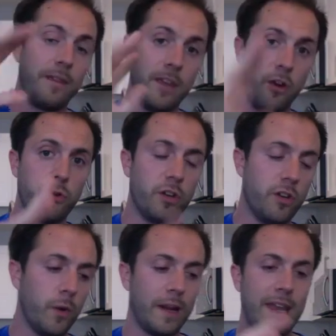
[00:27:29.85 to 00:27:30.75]
Here's what you're
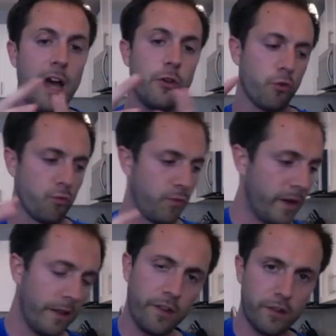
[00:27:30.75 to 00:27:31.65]
doing. Now you're
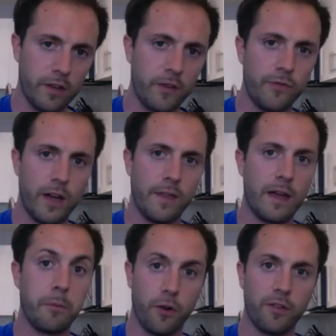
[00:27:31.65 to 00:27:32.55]
really solidifying
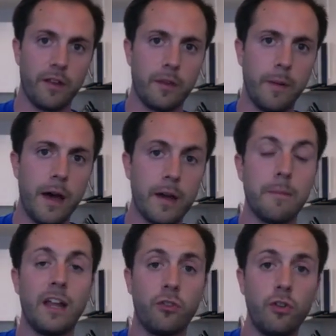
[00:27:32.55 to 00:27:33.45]
that person at the bottom,
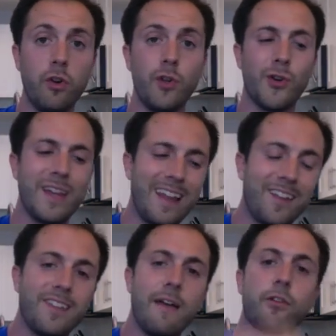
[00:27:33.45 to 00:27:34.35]
and 2, you're getting
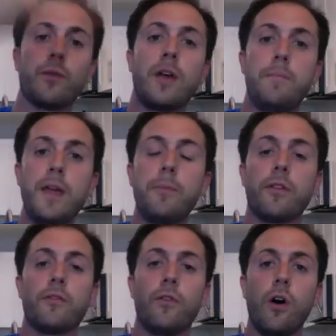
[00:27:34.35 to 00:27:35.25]
7 or 8 people
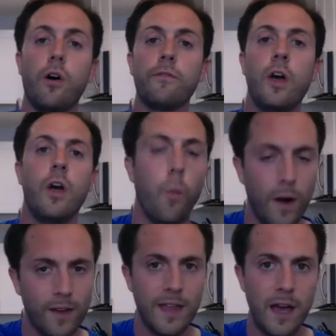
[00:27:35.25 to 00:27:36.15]
involved. What
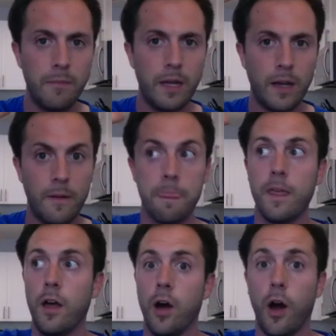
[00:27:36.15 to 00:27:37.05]
does that mean?
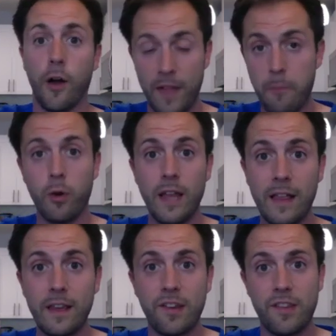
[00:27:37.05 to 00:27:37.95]
Are they more
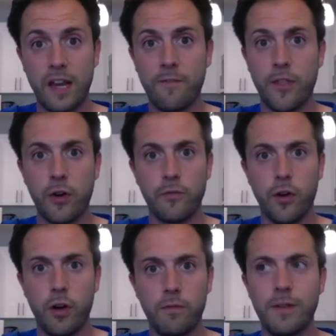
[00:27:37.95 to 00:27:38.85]
likely to stick if they're
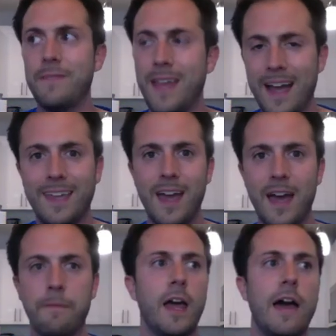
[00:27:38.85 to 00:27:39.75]
involved? Heck
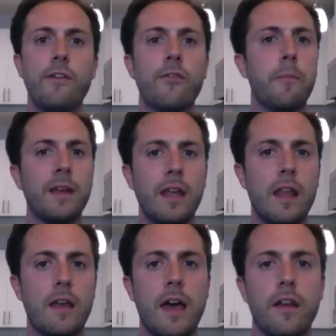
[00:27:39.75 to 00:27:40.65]
yeah. Have you ever been
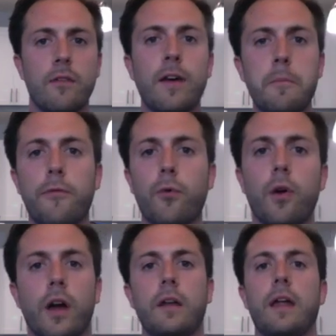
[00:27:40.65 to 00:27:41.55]
at an event
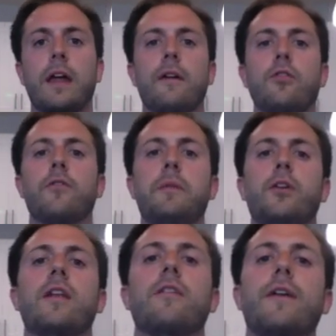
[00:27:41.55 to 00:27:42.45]
before and like you're at
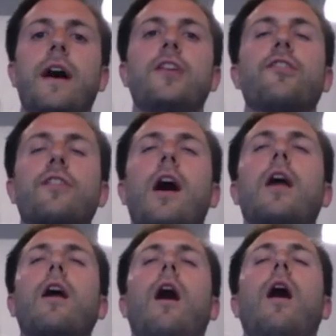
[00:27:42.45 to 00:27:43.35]
an event, you're just like,
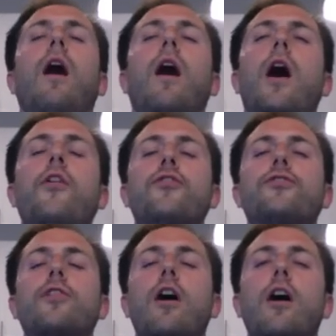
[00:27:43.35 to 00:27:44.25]
oh, this
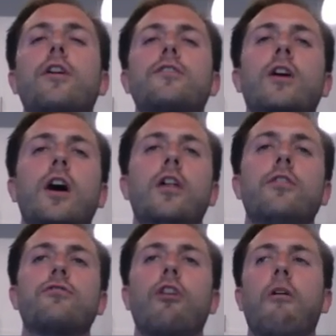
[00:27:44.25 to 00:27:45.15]
sucks. This
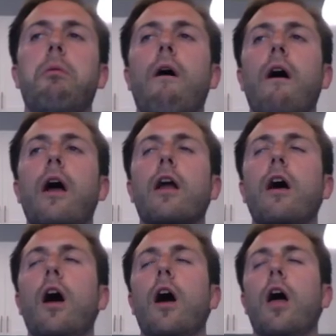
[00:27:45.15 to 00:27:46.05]
is so boring.
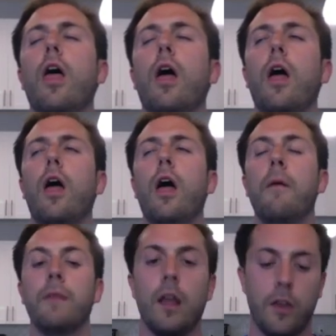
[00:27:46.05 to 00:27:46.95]

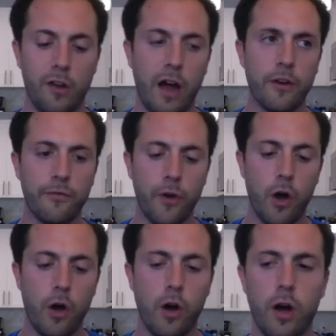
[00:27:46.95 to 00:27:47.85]
You're on your
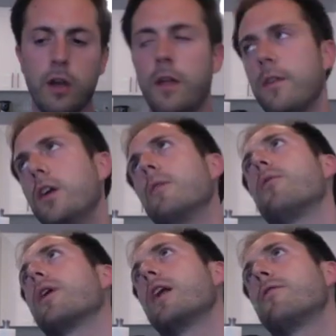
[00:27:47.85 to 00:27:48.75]
phone. You're
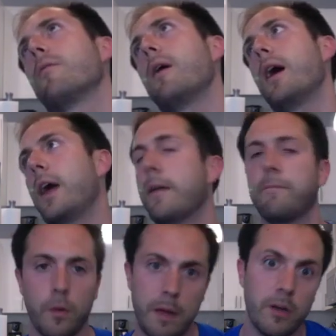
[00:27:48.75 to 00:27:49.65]
bored out of your
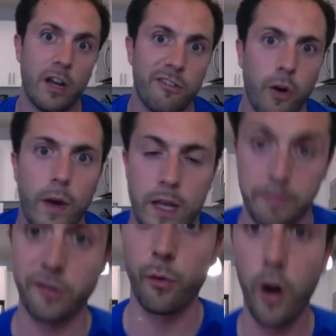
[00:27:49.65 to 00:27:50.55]
mind. Or maybe you're not showing it,
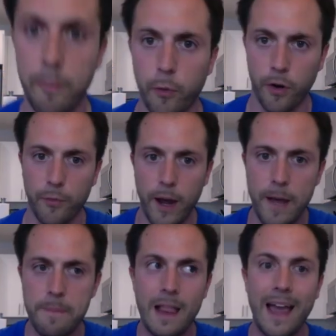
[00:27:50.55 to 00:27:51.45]
but you are bored,
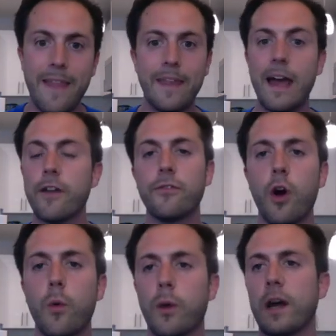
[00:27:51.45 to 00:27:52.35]
right? And then out of
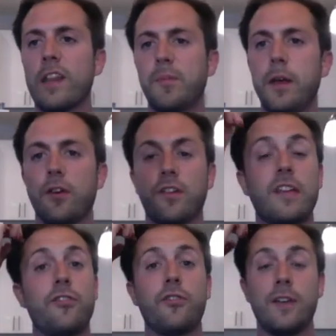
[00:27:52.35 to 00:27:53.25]
nowhere, one of the speakers
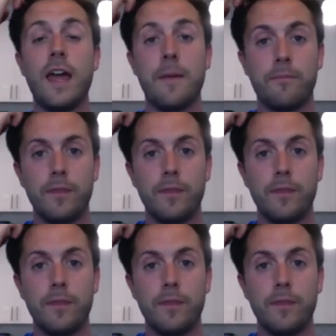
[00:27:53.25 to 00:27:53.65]
says your name.